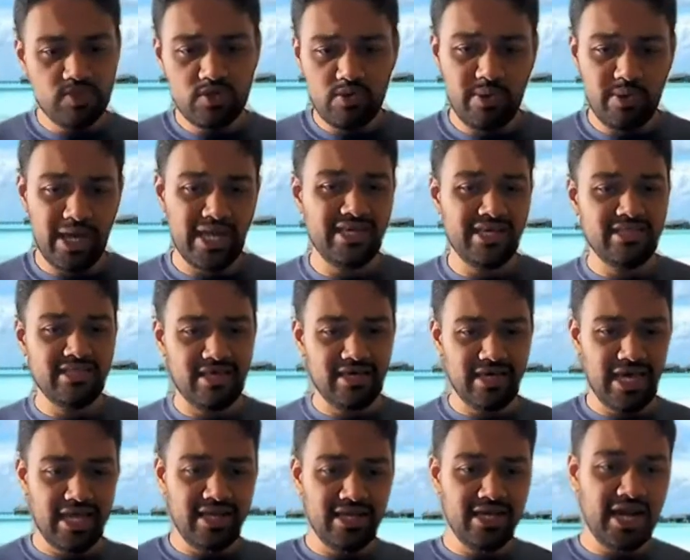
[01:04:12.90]
anything,
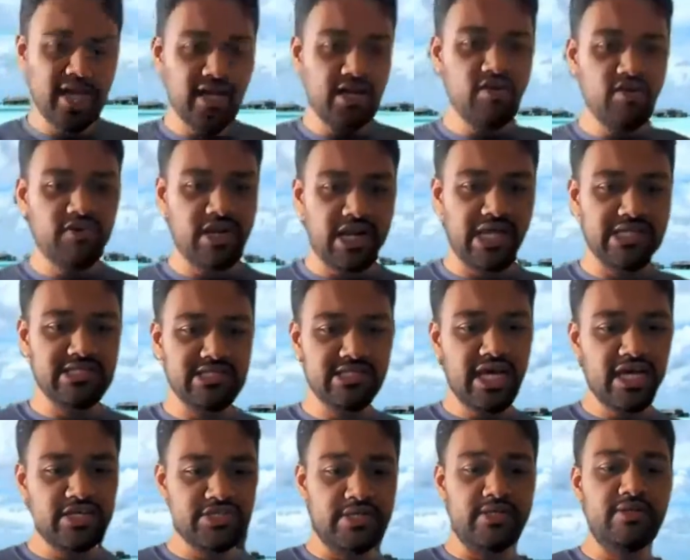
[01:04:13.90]
any kind of
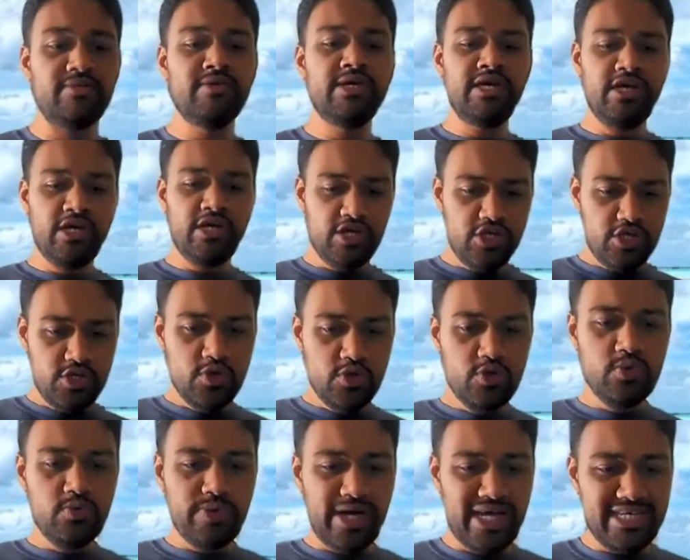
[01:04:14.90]
transaction,
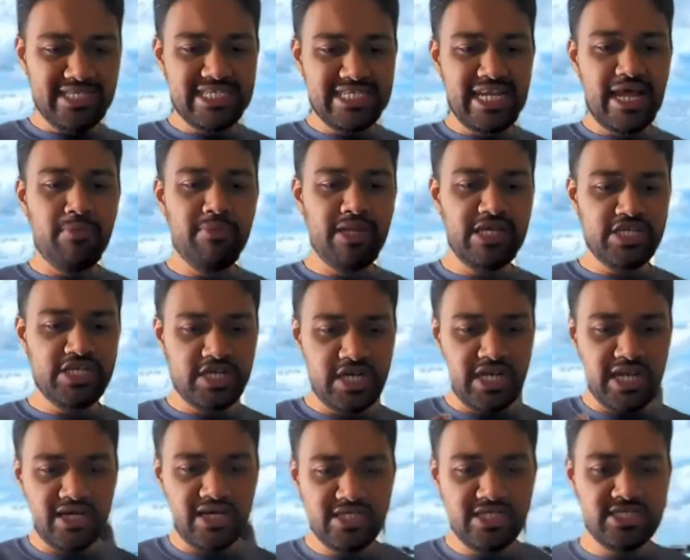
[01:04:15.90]
you establish
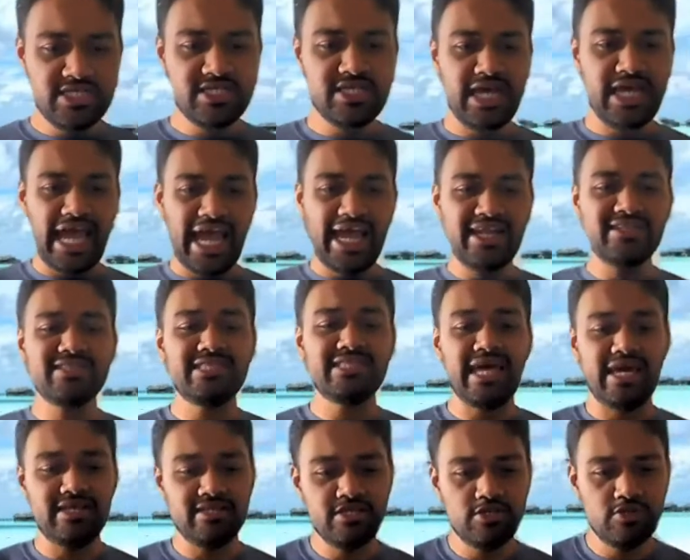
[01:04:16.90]
trust and
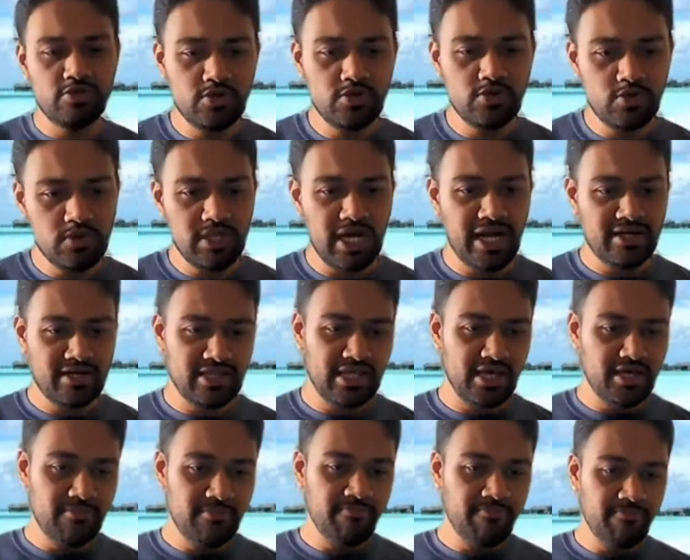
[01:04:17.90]
then you do that
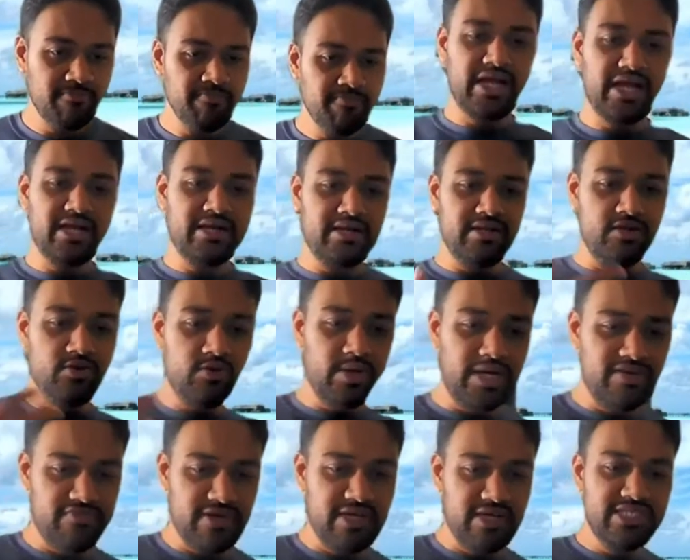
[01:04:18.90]
thing, right?
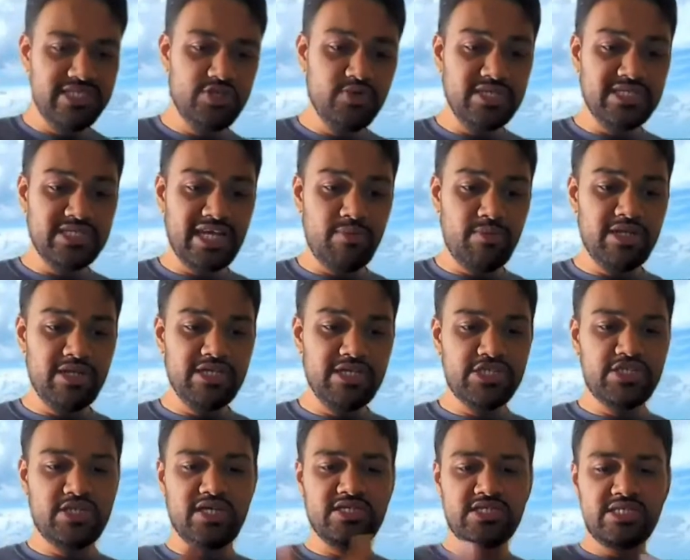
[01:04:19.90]
First you establish
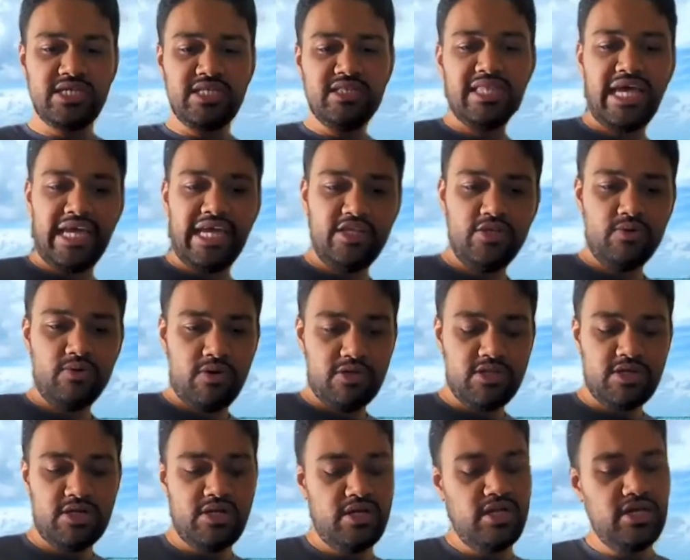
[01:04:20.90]
trust and then you
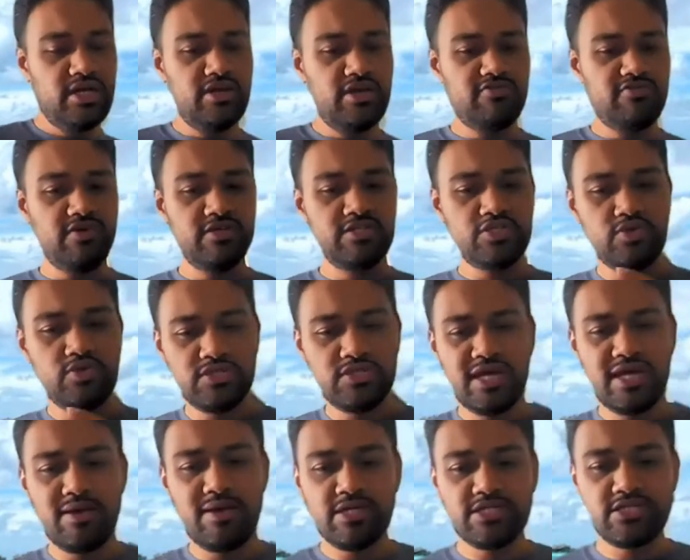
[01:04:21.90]
authenticate. First you
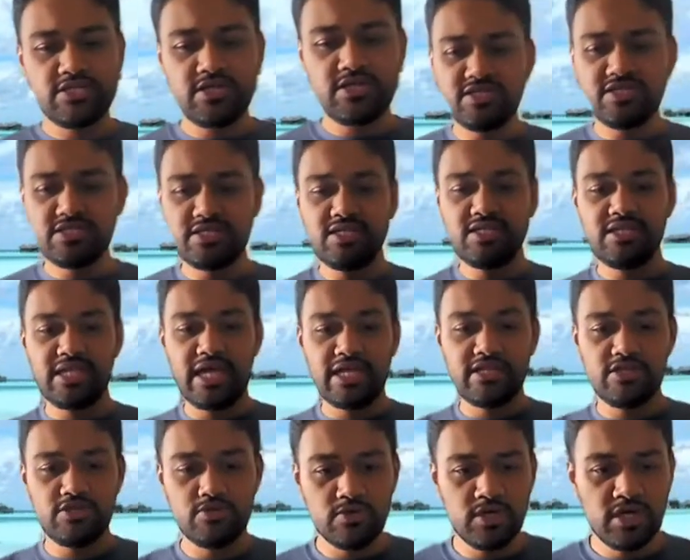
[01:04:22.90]
establish trust and
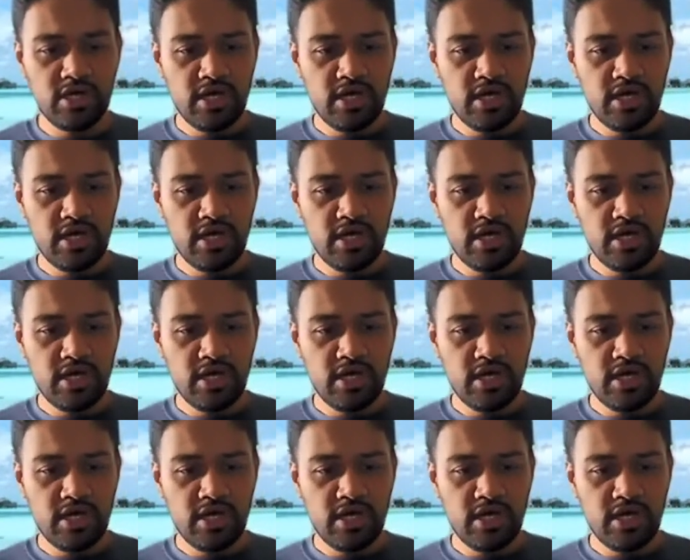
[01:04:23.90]
then you